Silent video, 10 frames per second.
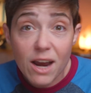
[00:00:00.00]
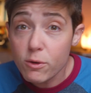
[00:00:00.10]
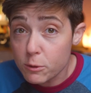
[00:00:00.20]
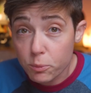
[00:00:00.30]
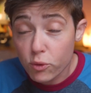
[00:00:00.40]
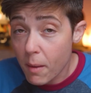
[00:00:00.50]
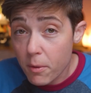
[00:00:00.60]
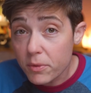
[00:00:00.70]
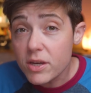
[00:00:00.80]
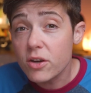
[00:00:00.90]
I was
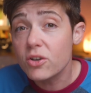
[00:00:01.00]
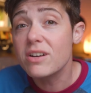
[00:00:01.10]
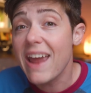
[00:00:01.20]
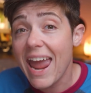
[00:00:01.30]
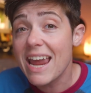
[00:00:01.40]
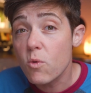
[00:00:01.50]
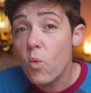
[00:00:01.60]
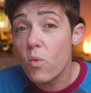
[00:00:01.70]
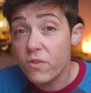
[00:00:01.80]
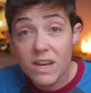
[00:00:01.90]
probably a good 8
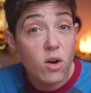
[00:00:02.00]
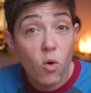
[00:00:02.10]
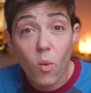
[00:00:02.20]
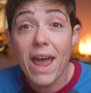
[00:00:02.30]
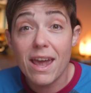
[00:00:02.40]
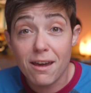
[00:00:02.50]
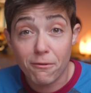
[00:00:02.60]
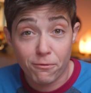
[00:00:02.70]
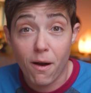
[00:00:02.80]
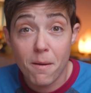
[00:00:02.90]
feet away
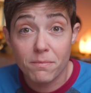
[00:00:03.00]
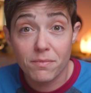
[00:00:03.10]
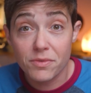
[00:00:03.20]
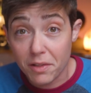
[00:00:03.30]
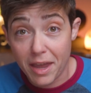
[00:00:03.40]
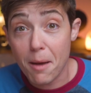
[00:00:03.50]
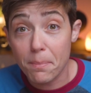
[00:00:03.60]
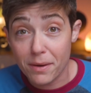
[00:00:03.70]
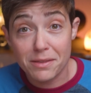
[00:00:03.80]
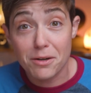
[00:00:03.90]
from the lamp
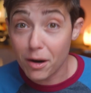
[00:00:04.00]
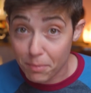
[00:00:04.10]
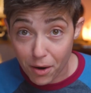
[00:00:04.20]
in the dog